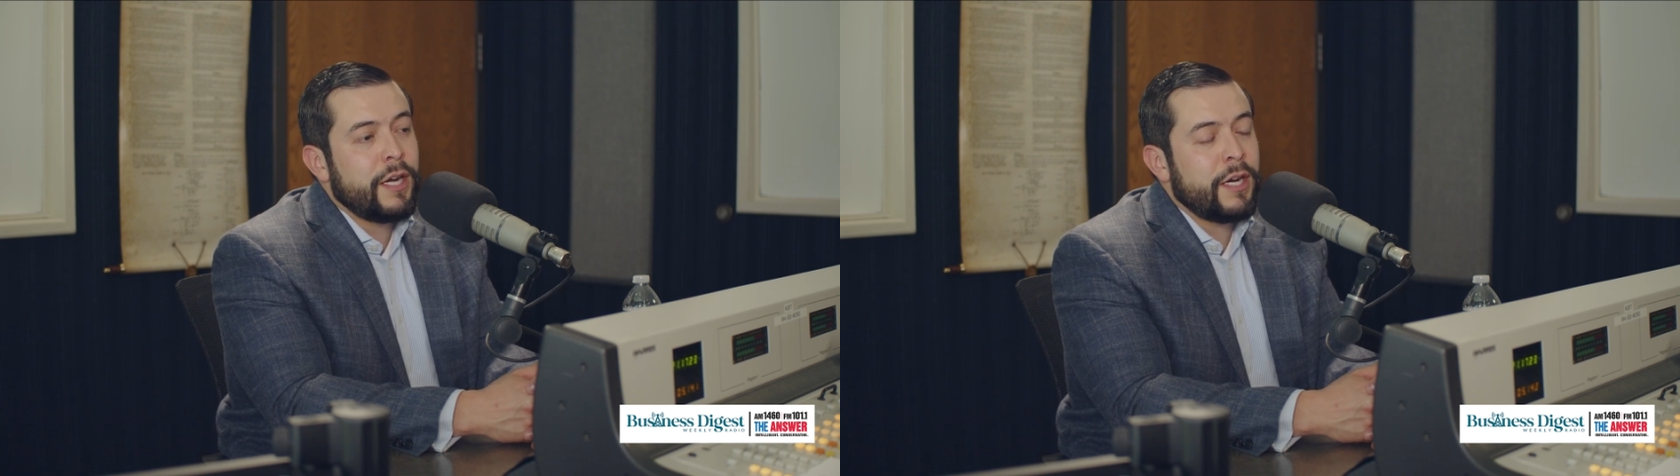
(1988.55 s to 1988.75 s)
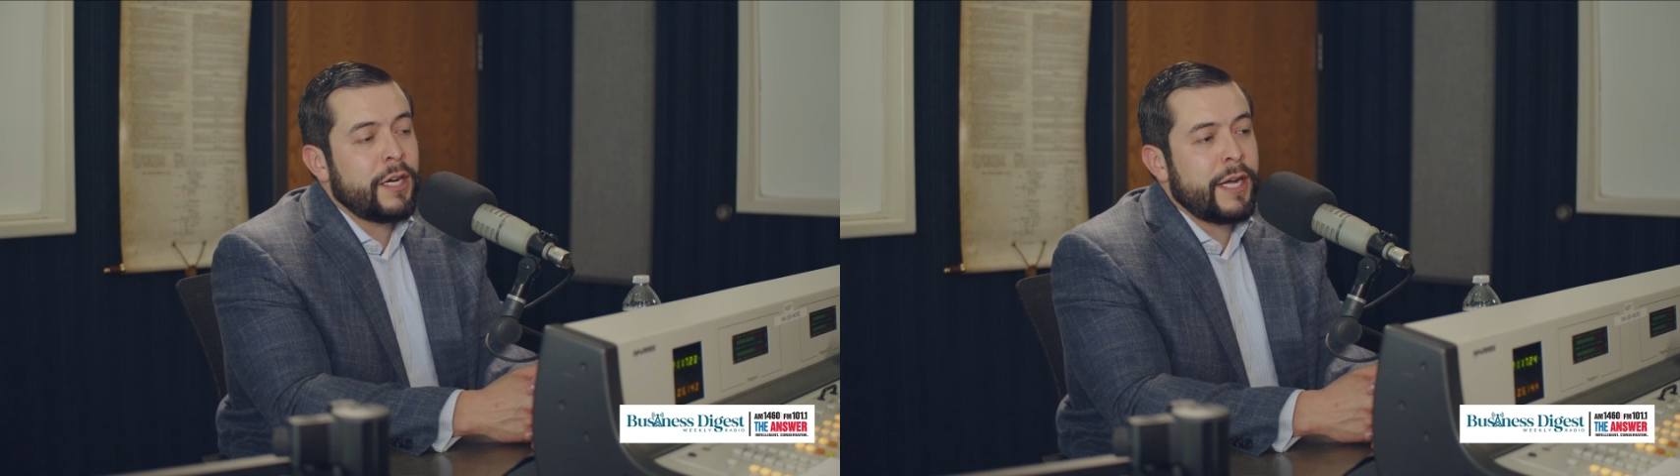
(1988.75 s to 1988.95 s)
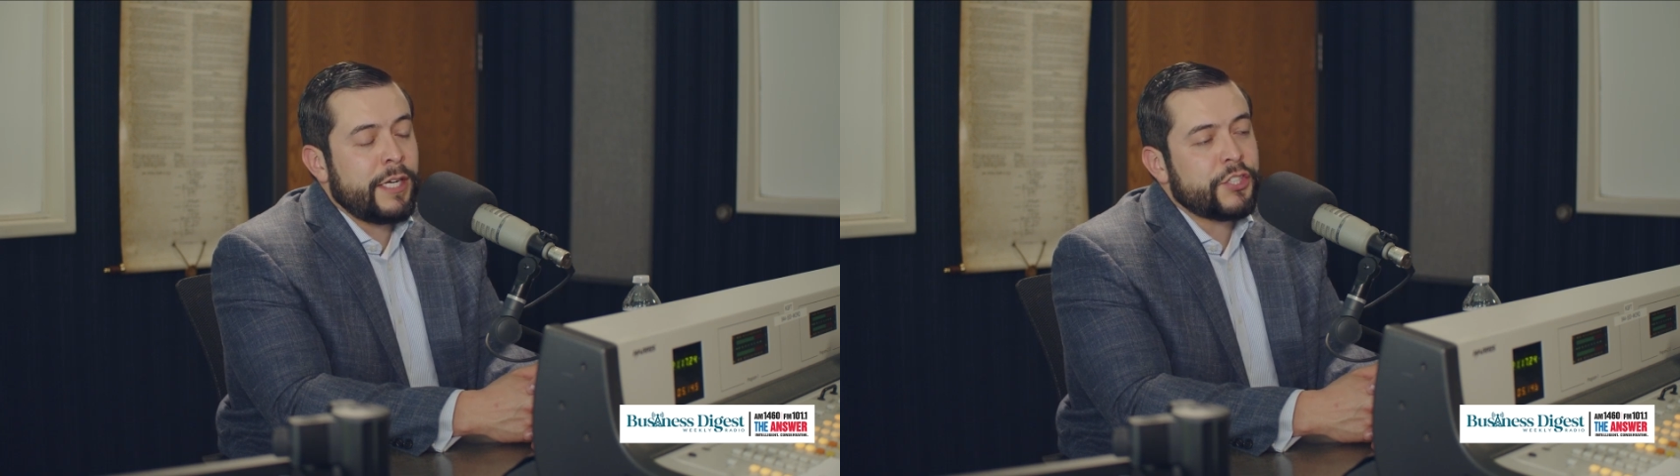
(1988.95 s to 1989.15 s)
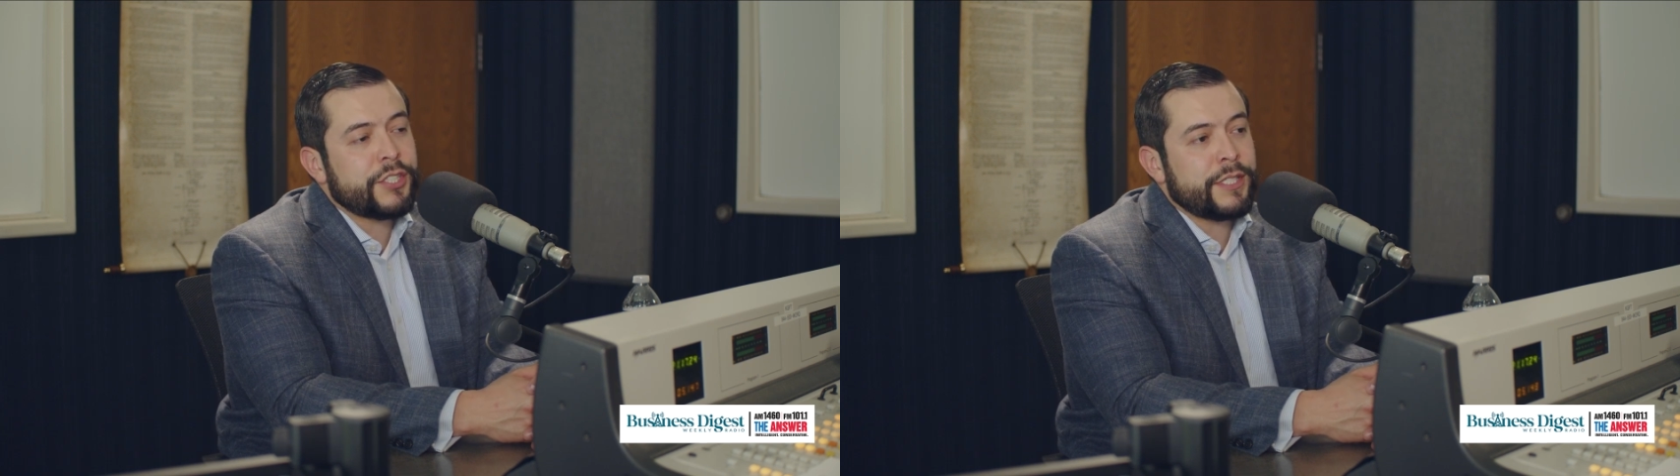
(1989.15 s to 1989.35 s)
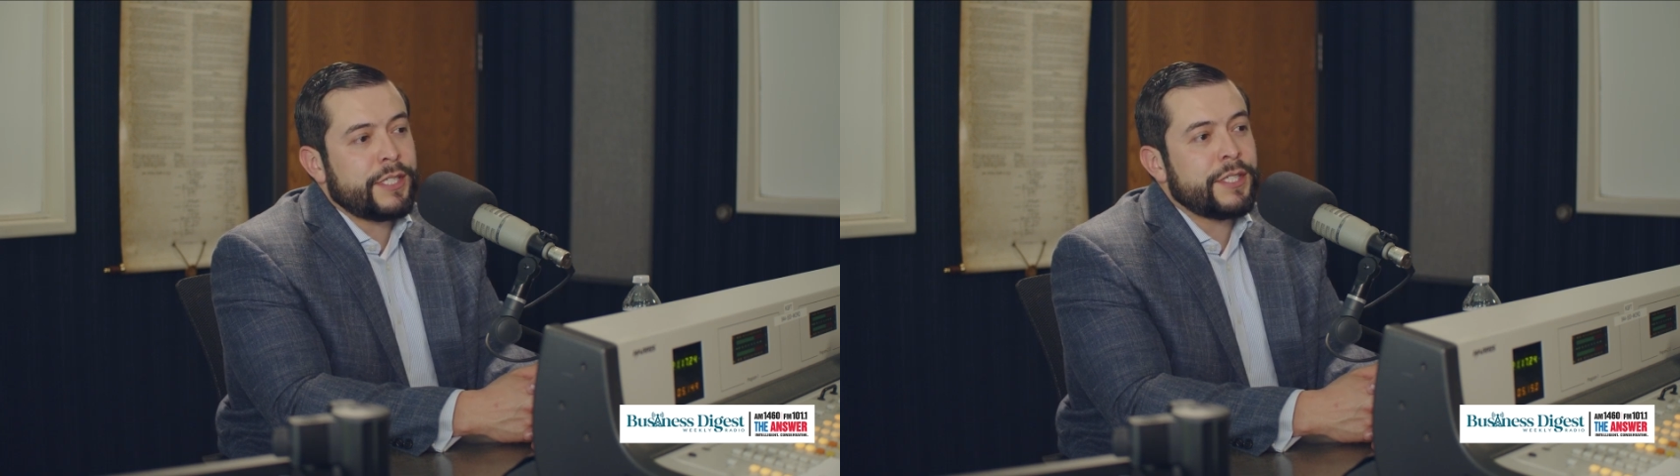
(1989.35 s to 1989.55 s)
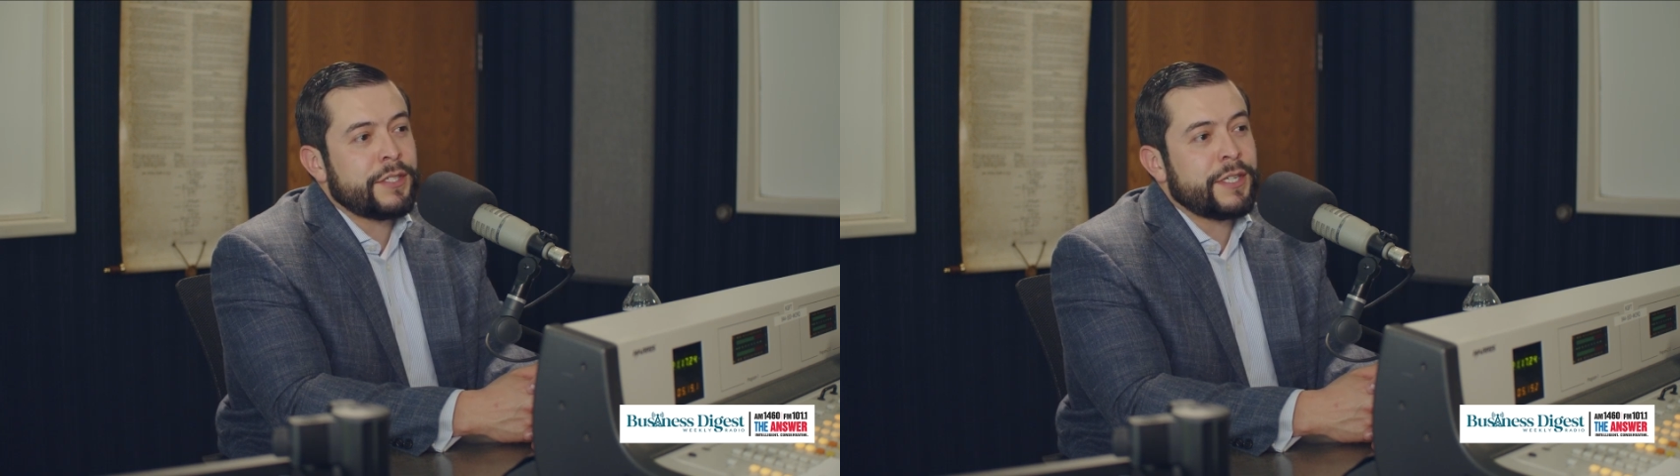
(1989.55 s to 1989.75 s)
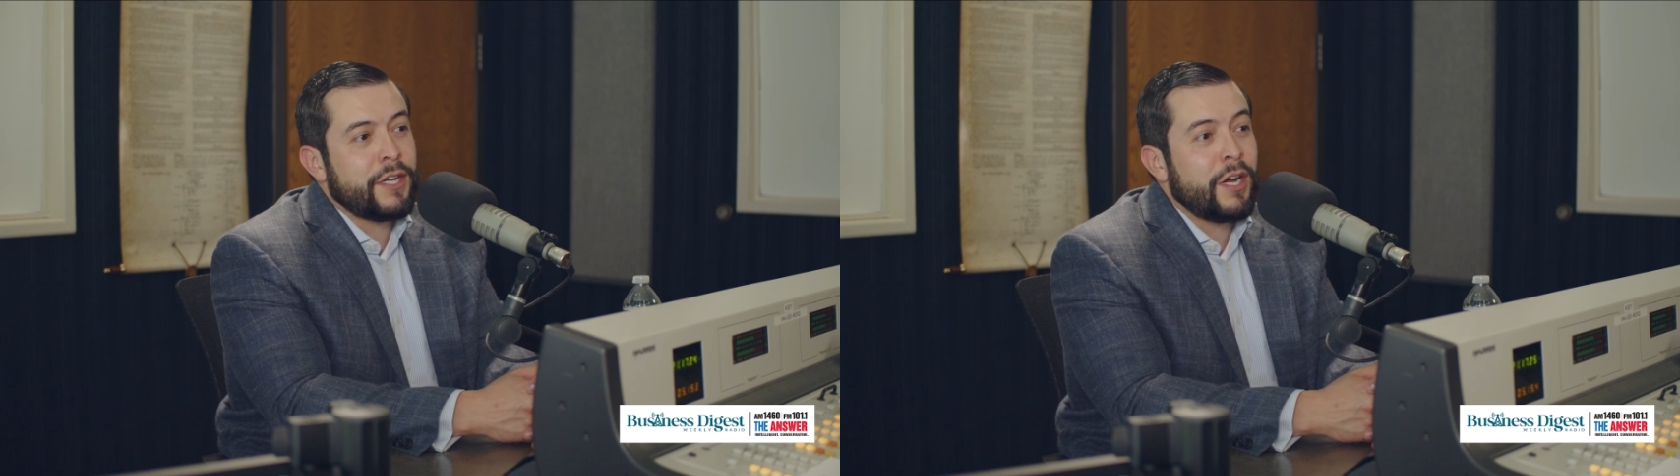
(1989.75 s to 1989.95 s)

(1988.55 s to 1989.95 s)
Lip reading: actually here in